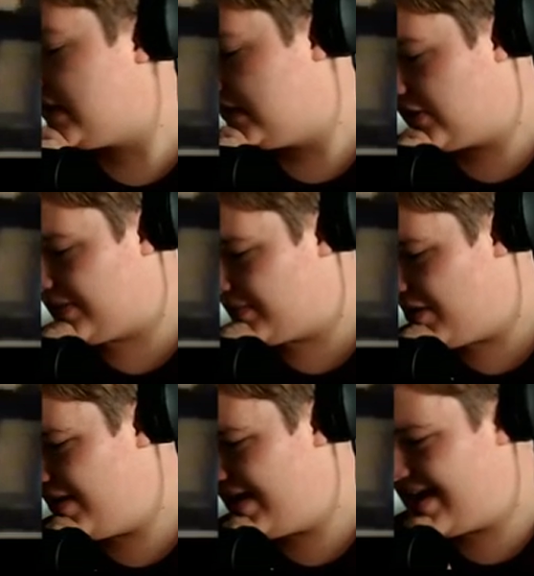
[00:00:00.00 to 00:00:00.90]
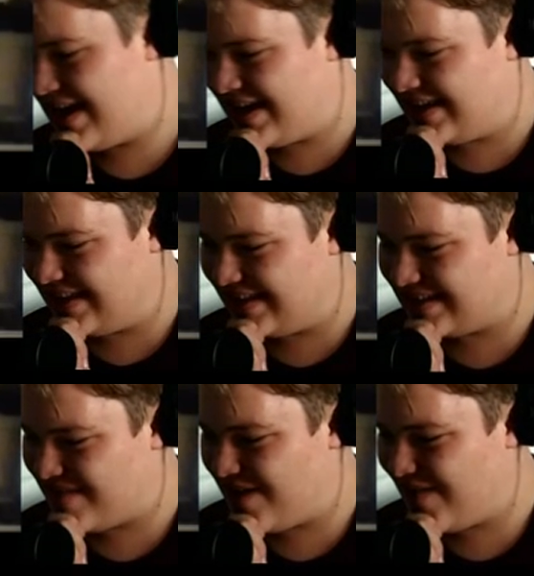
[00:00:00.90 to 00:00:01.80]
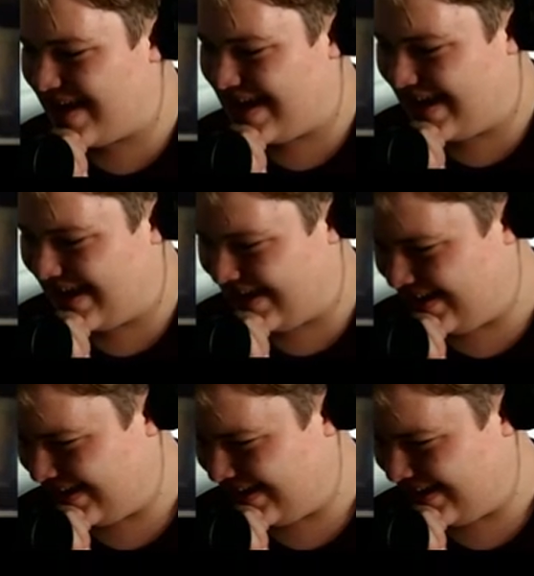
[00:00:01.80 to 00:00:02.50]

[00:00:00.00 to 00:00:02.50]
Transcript: there's my Wii. There's my Wii.